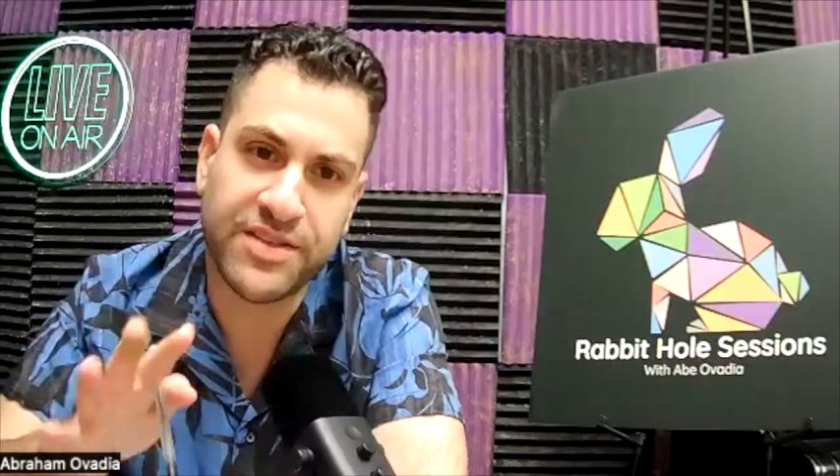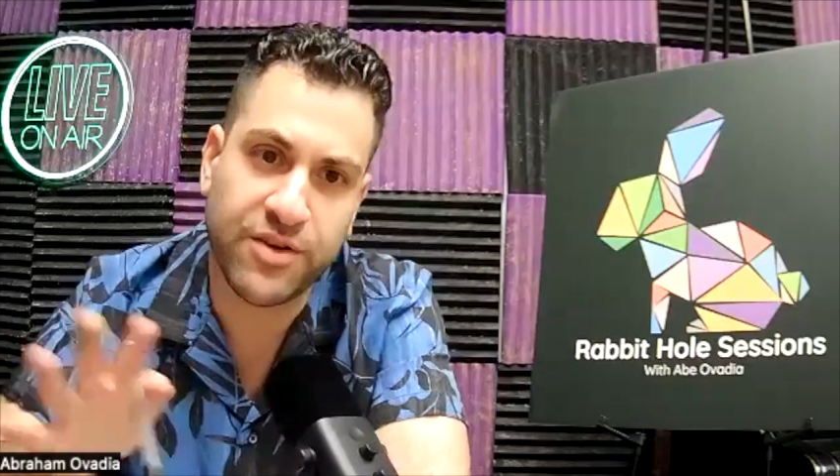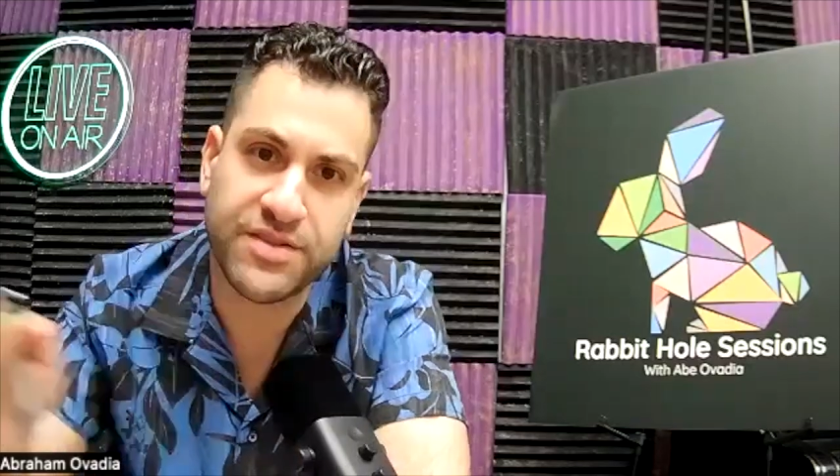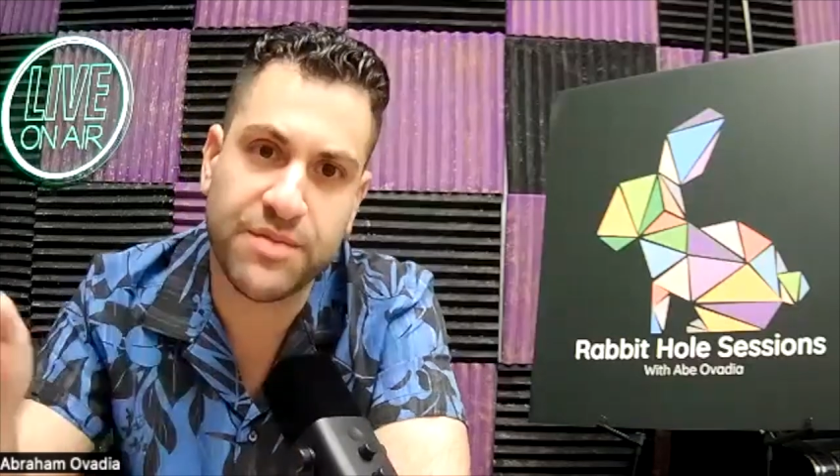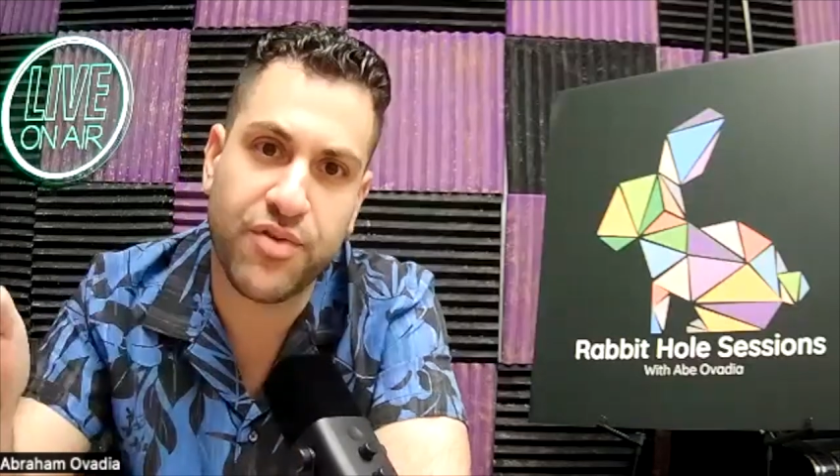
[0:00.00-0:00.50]

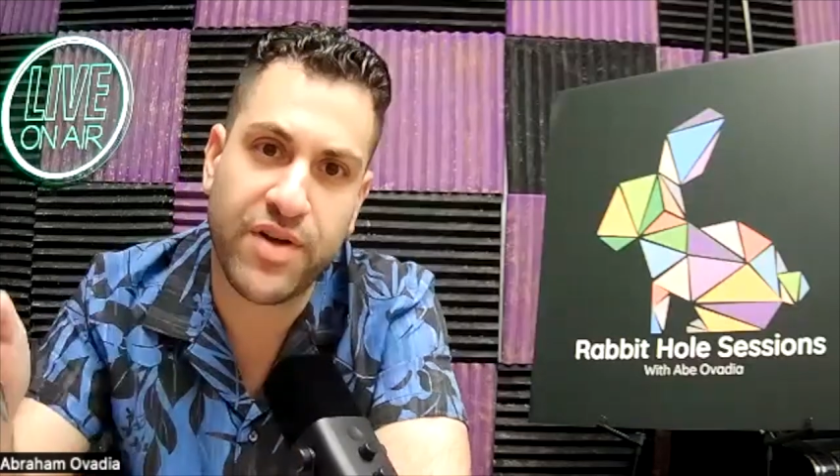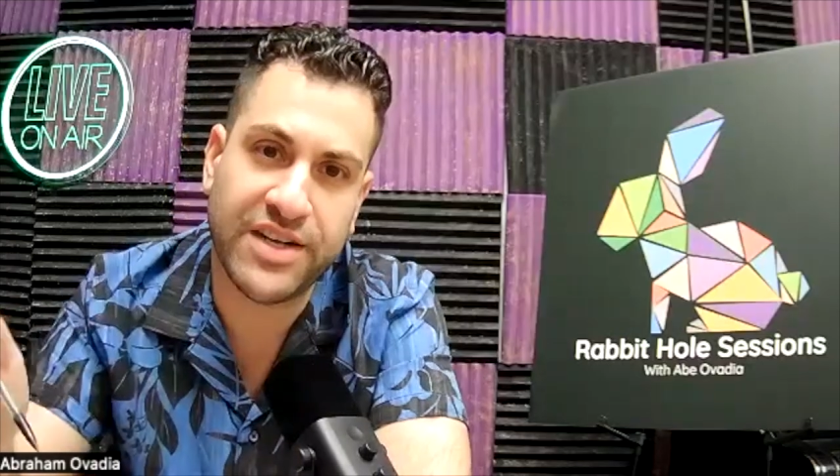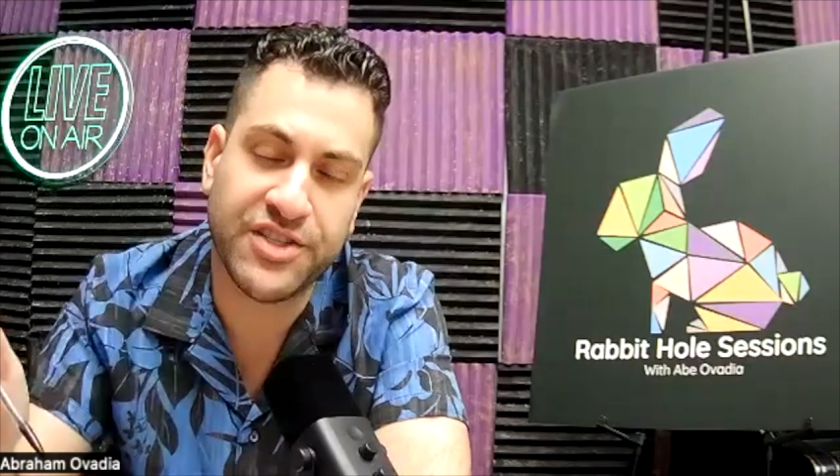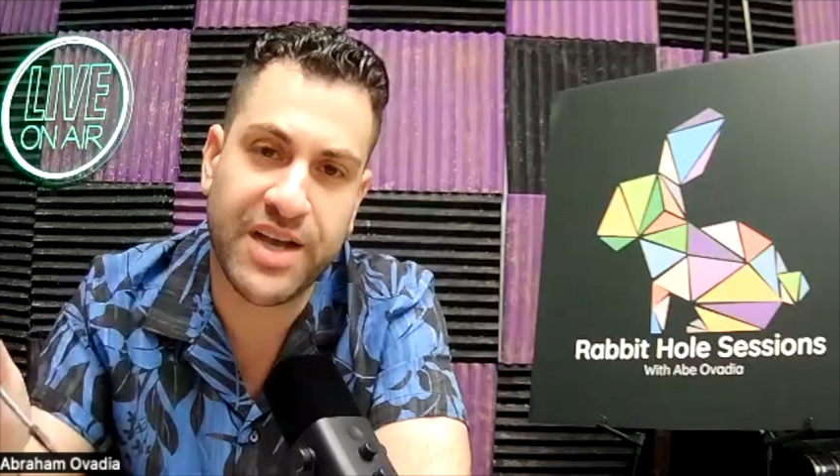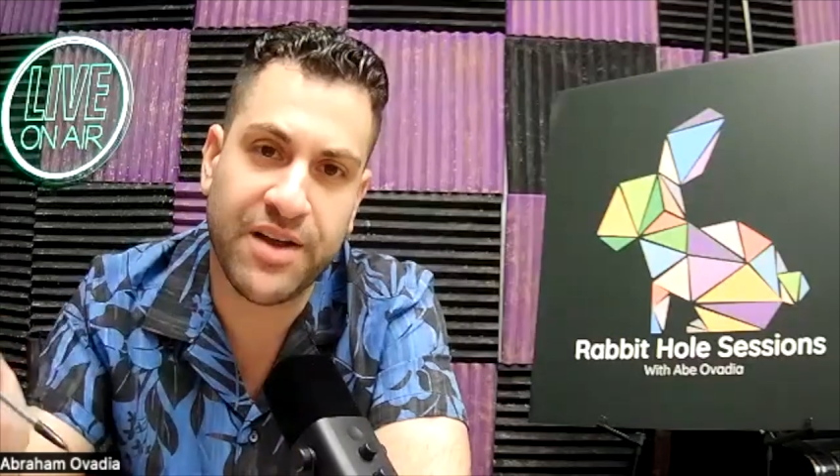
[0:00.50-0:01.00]
started to
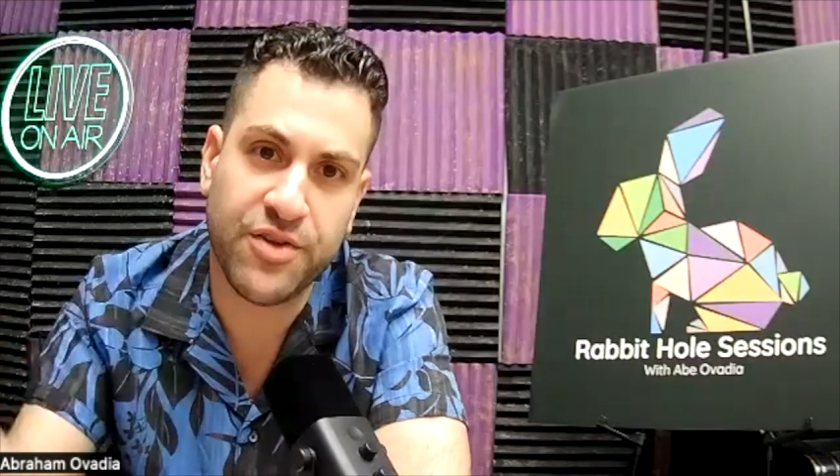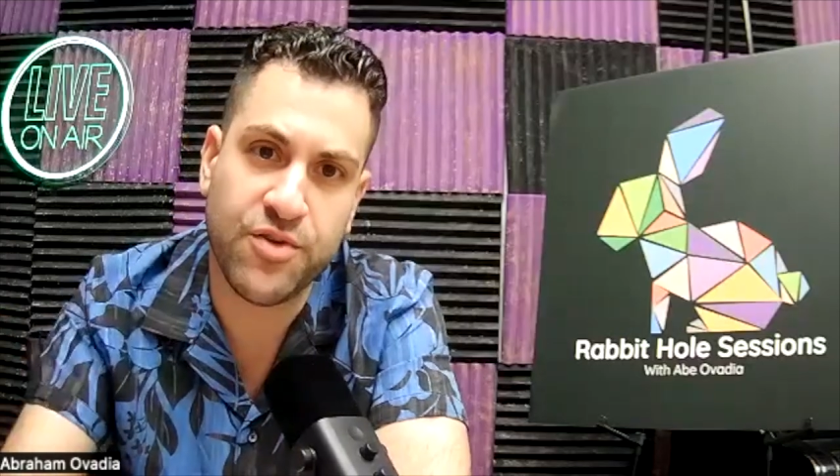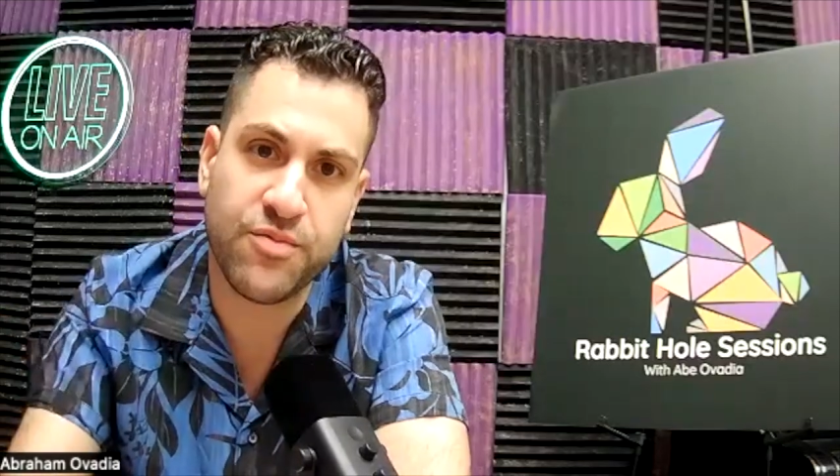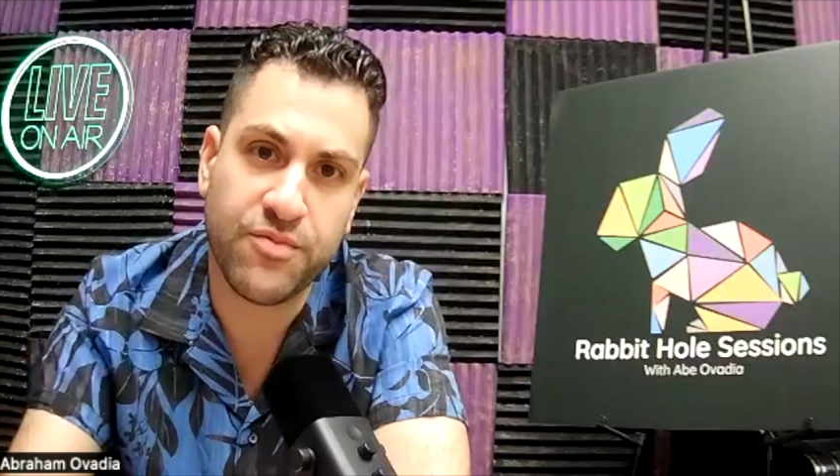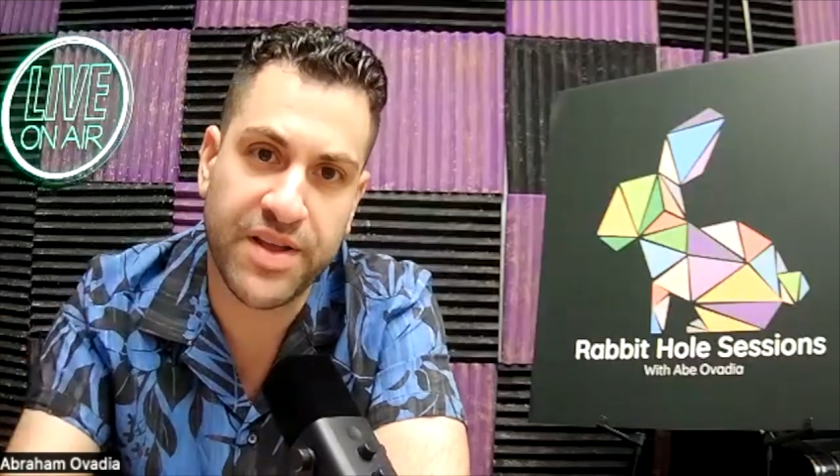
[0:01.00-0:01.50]
branch out and you